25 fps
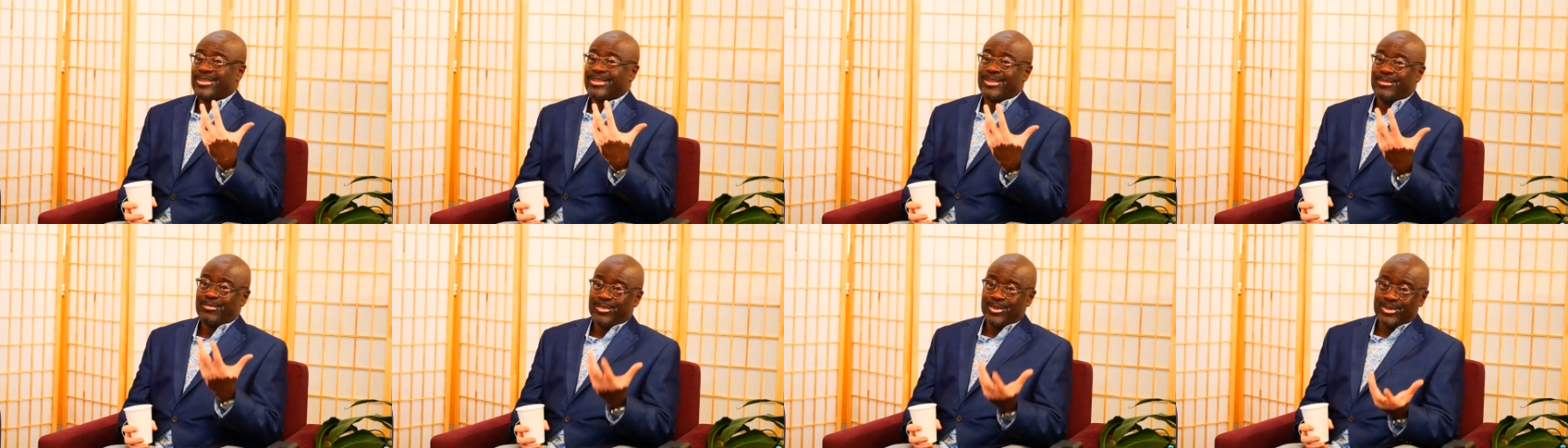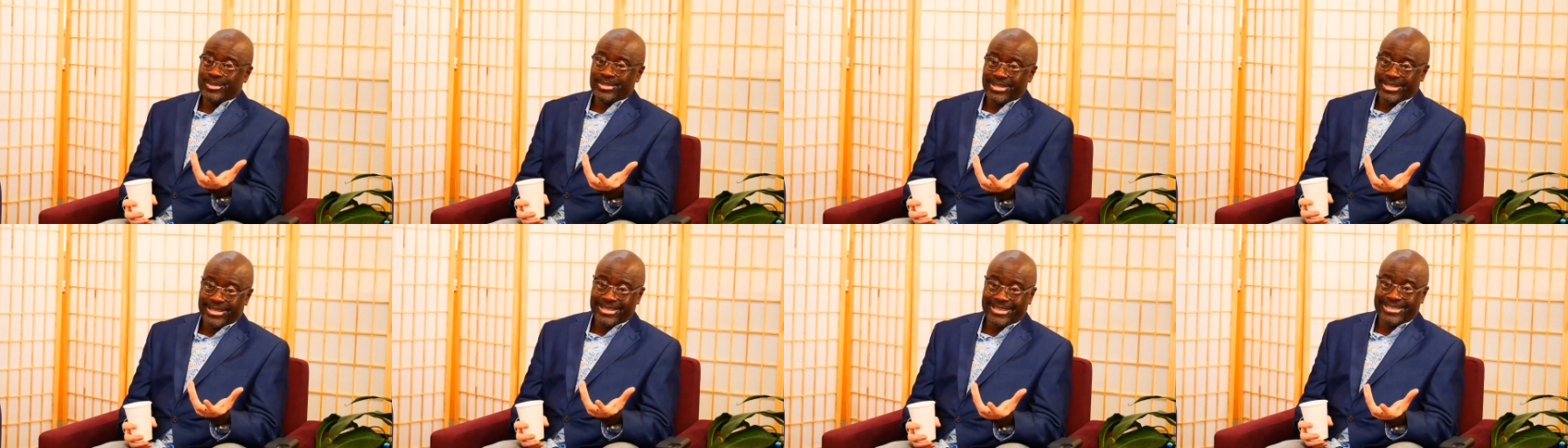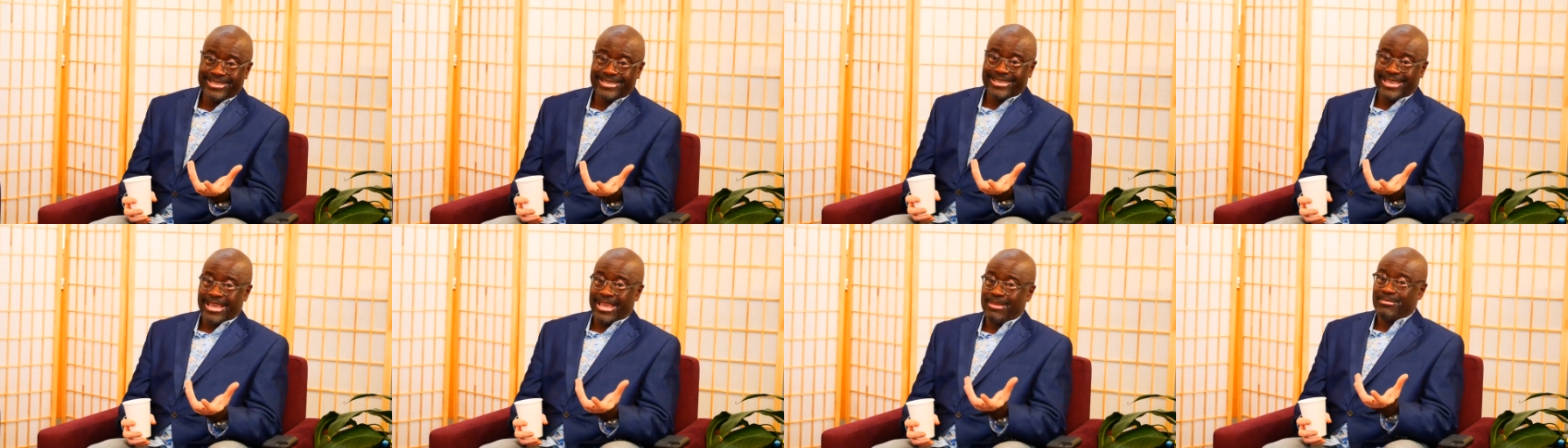the music
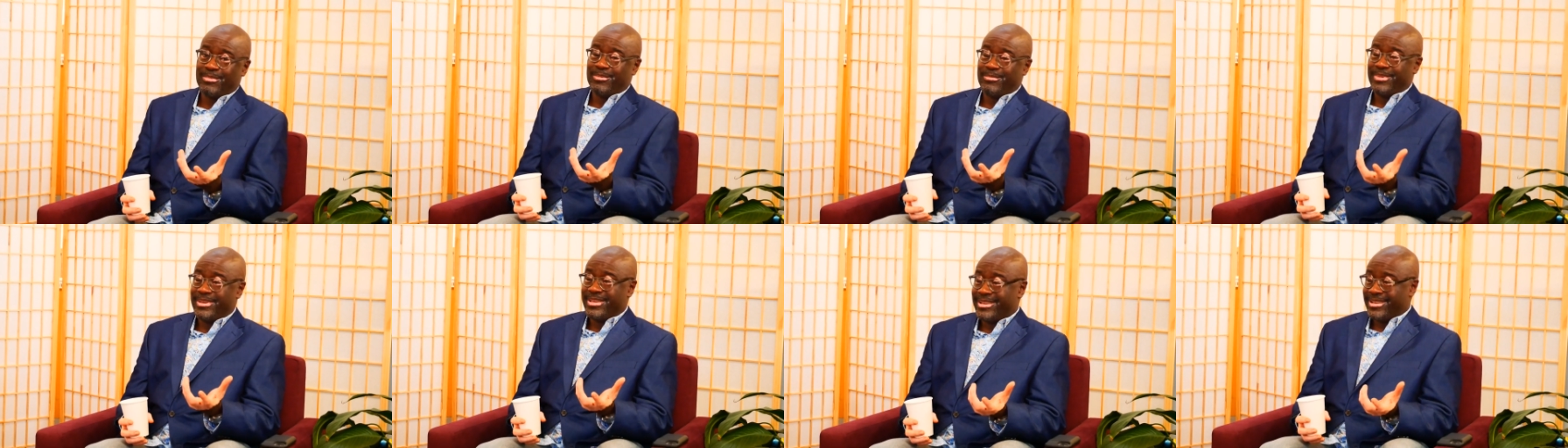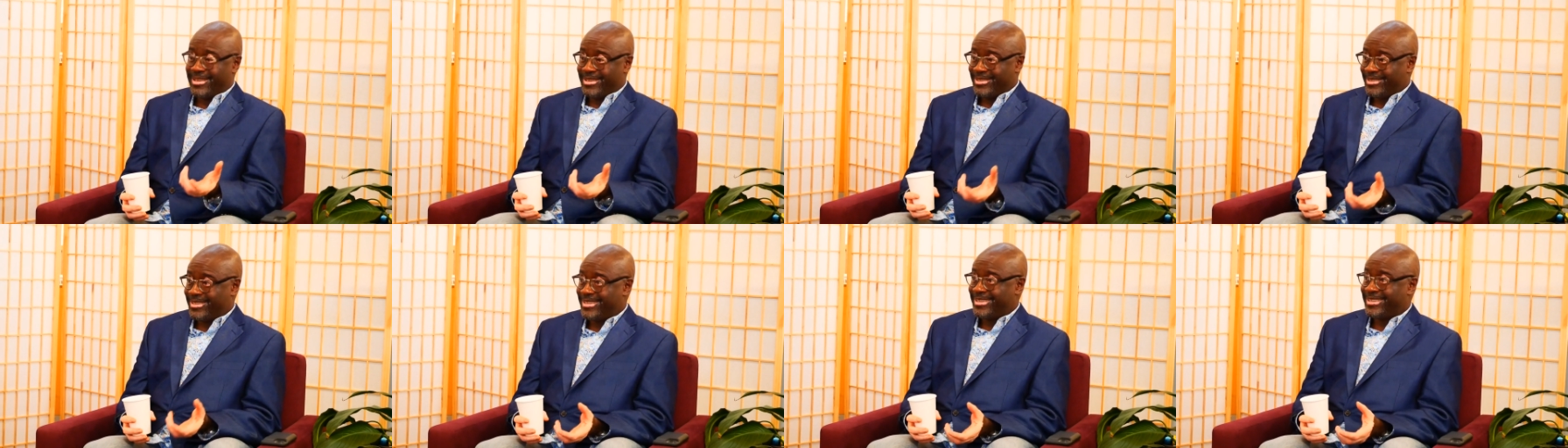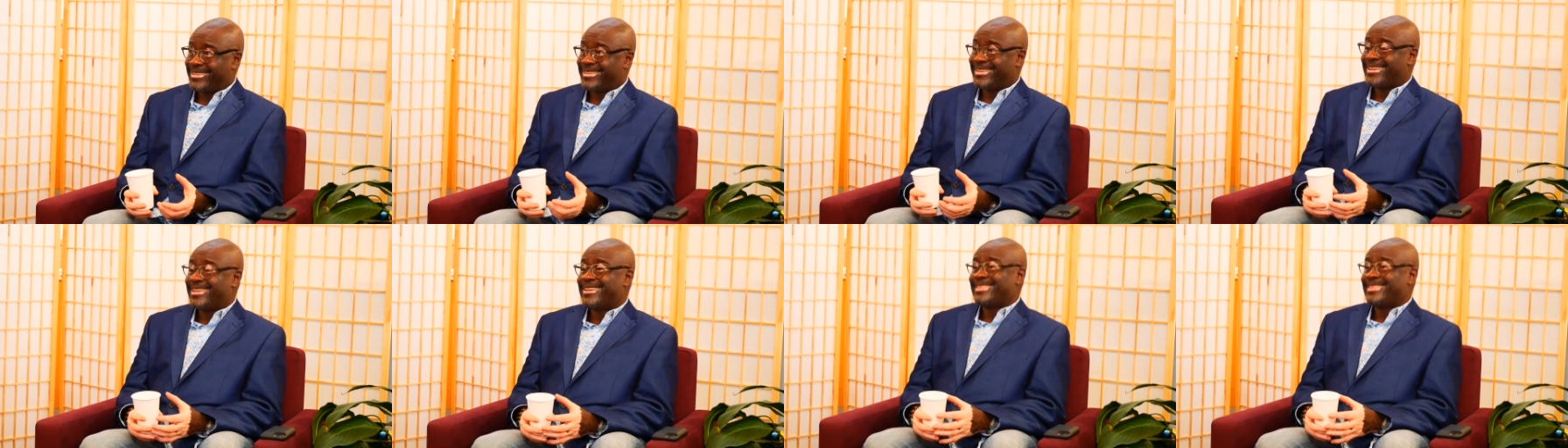came immediately.